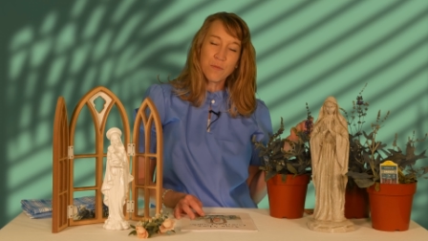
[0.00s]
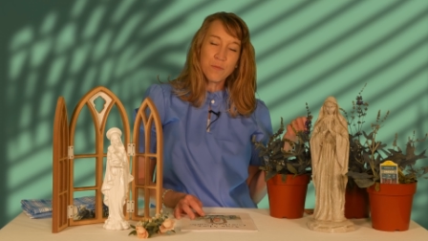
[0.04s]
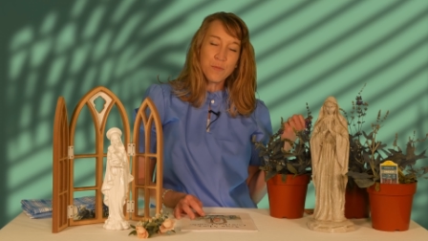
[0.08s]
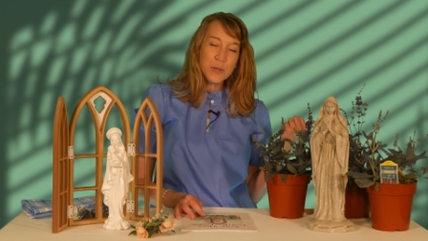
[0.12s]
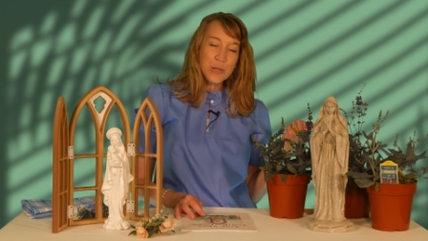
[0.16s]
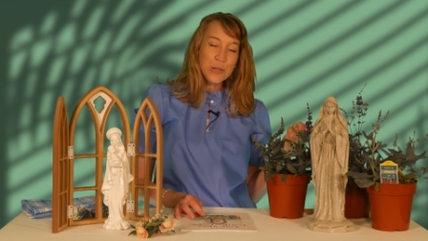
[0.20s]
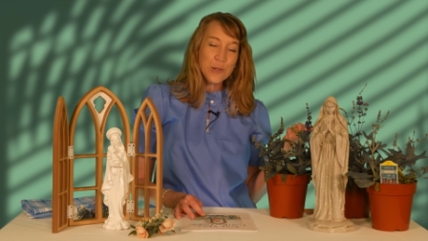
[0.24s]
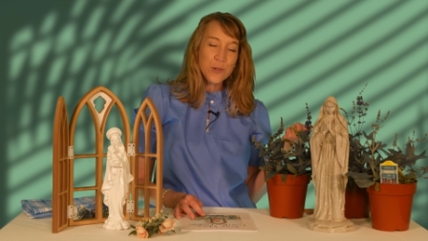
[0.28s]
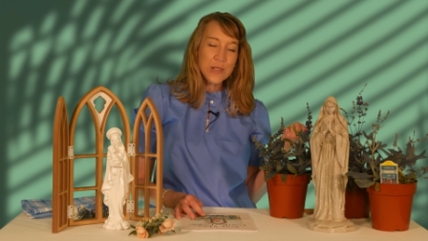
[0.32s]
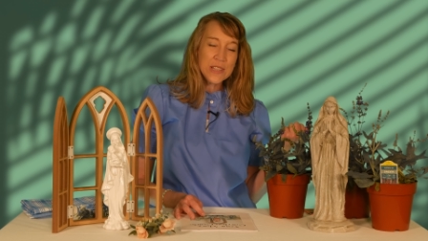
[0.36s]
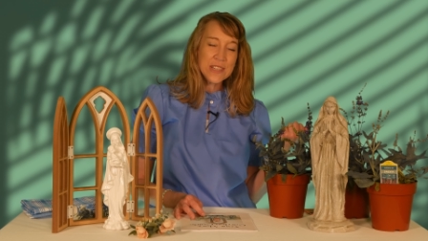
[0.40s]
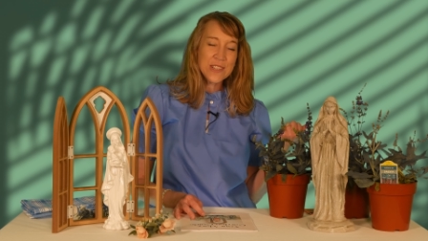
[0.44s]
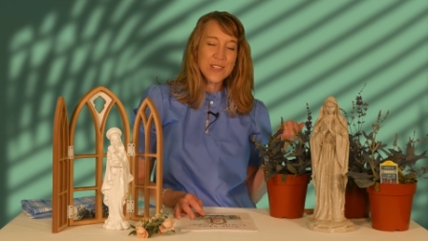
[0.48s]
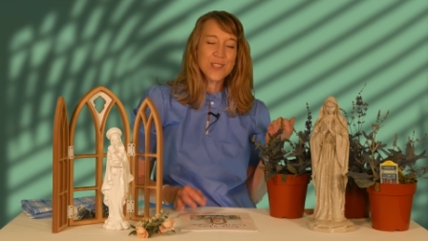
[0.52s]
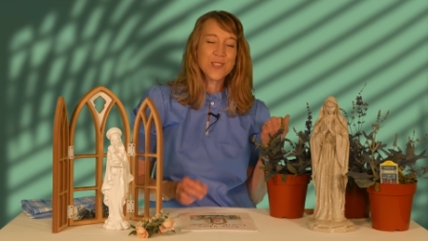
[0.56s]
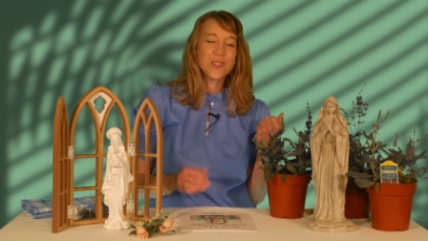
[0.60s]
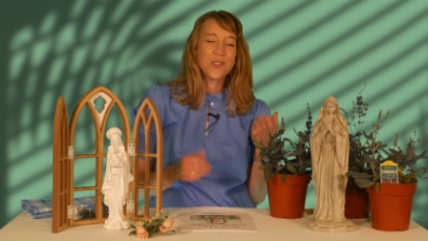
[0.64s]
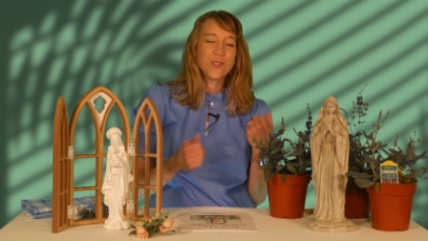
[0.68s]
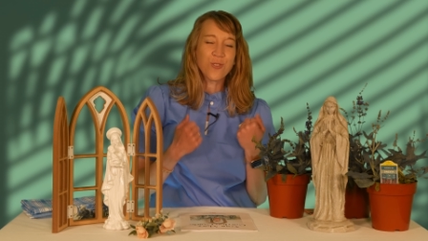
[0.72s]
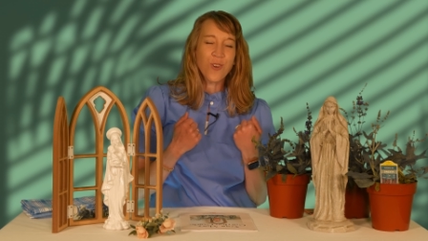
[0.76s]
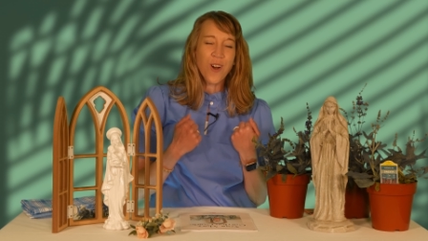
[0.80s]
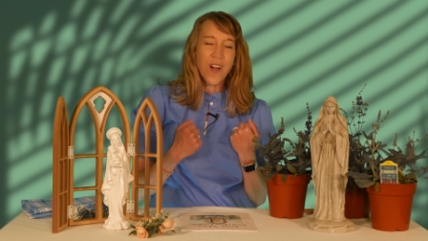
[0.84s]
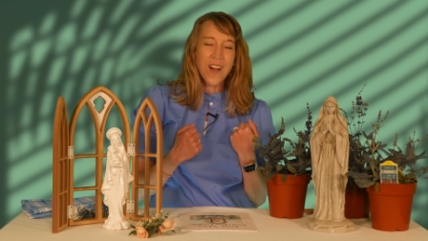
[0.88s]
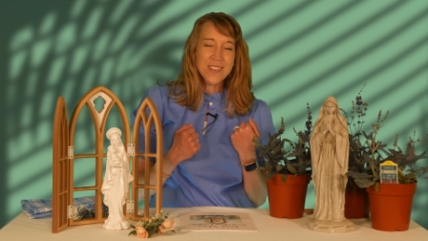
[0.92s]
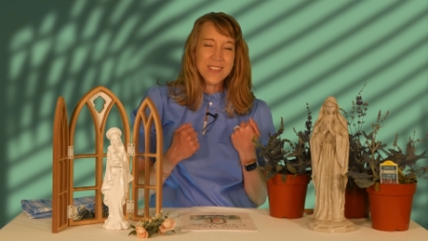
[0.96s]
beauty just
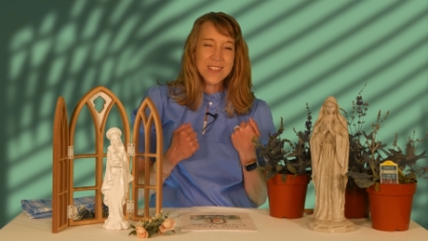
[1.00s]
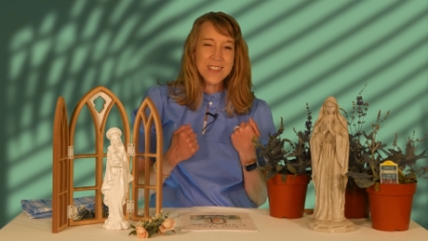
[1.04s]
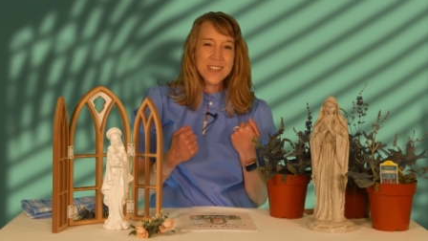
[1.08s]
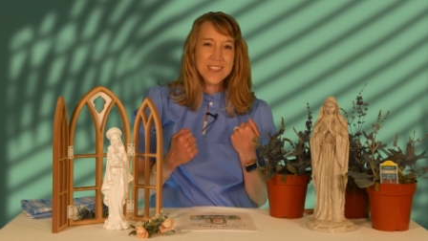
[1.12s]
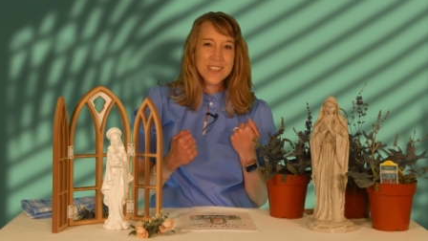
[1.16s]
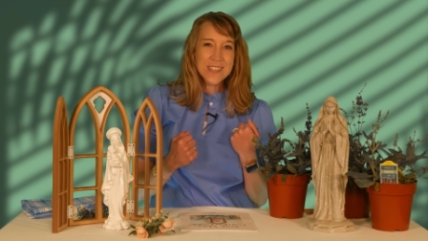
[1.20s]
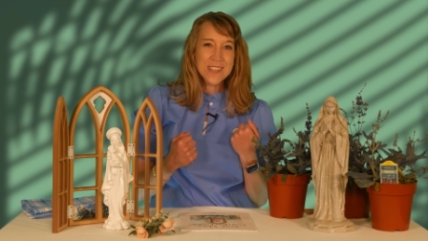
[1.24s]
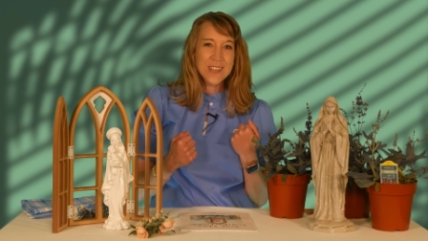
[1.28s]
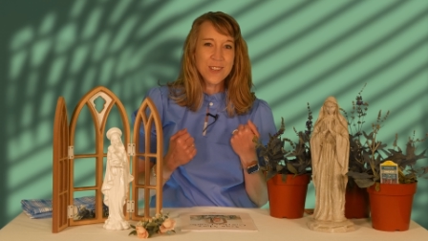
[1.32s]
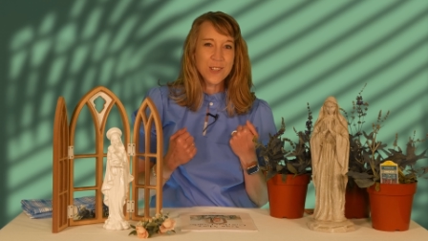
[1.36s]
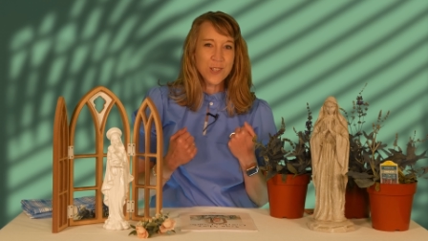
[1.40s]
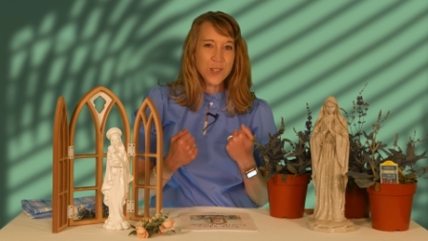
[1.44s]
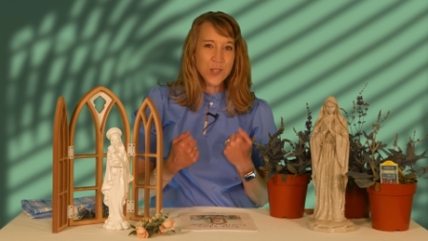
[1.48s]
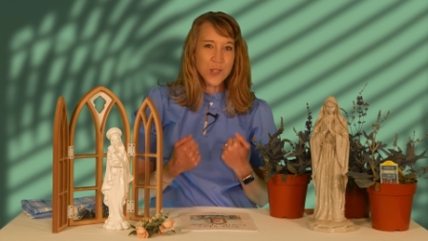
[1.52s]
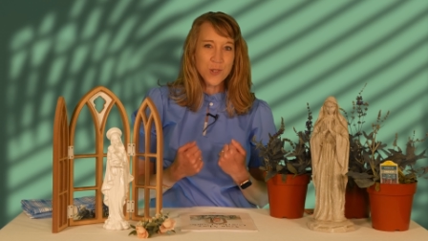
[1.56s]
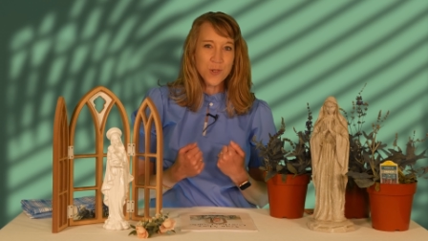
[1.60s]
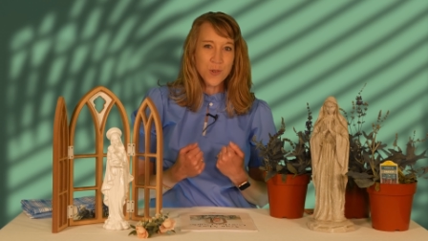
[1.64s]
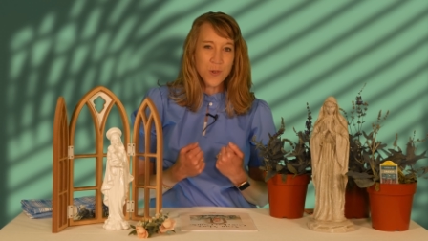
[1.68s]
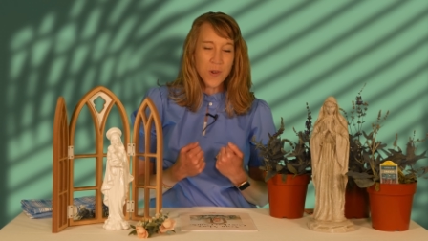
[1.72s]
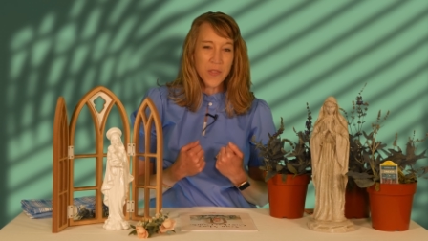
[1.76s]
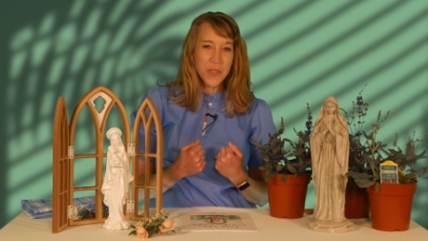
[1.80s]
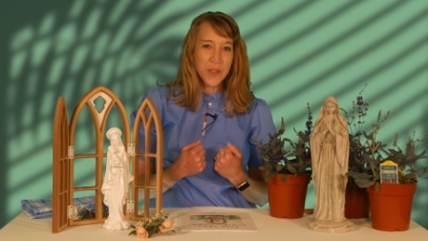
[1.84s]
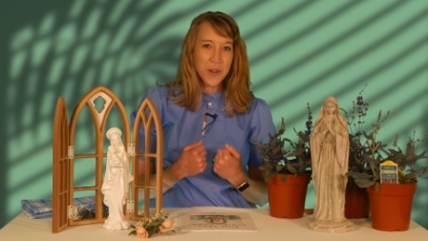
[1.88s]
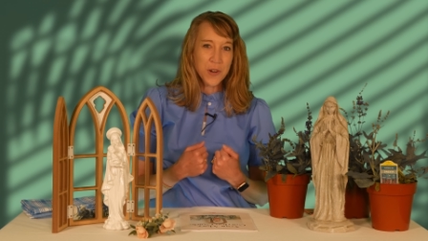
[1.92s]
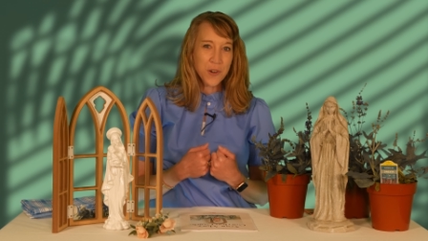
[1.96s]
draws us
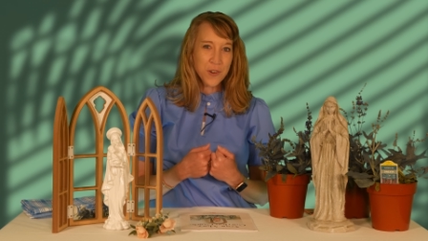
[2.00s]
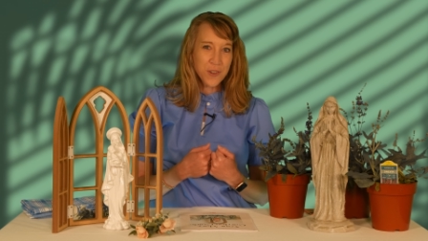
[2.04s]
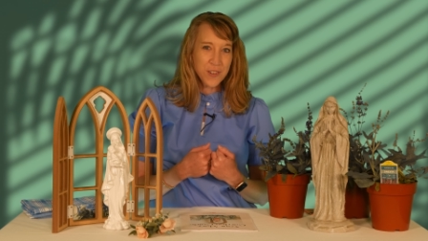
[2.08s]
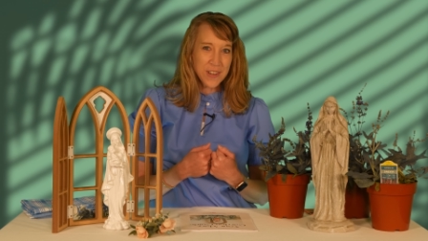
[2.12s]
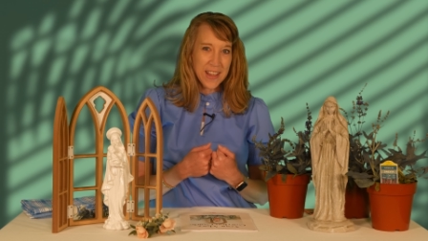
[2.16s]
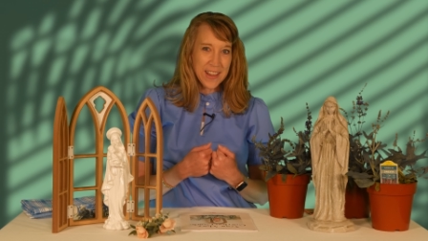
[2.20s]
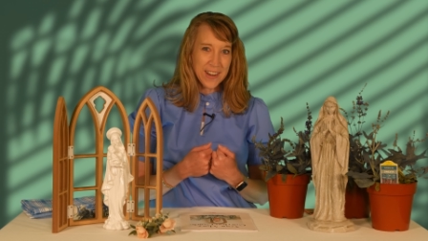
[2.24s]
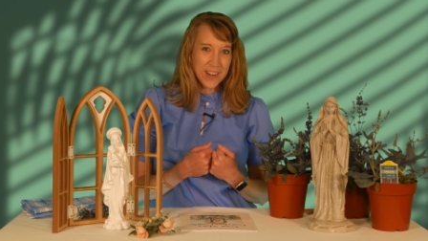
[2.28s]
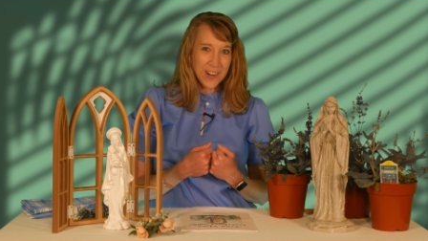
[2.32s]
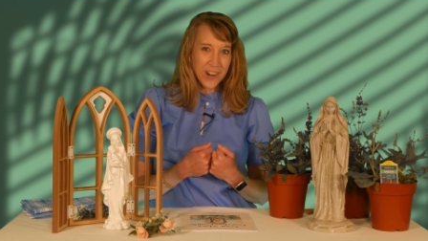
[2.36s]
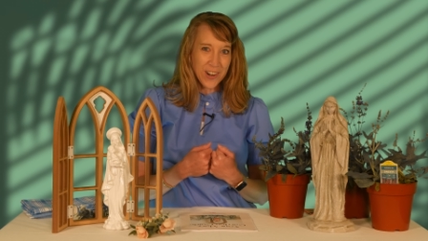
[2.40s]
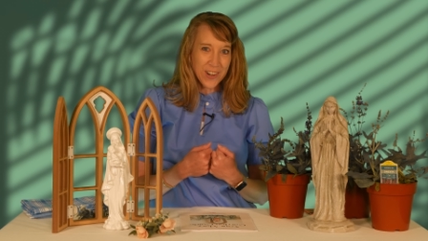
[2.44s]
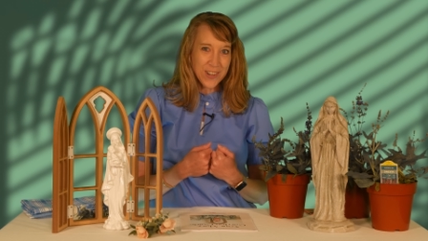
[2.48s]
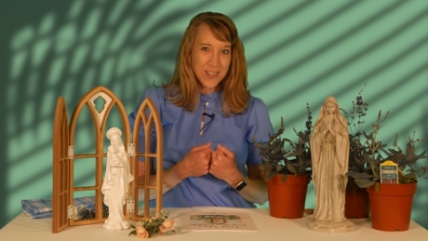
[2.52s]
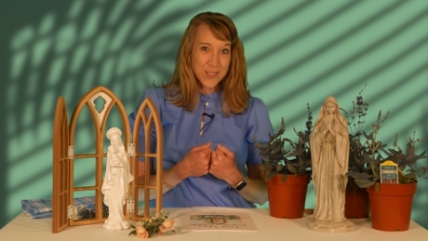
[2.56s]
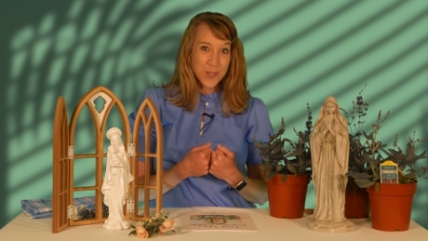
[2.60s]
to the Creator.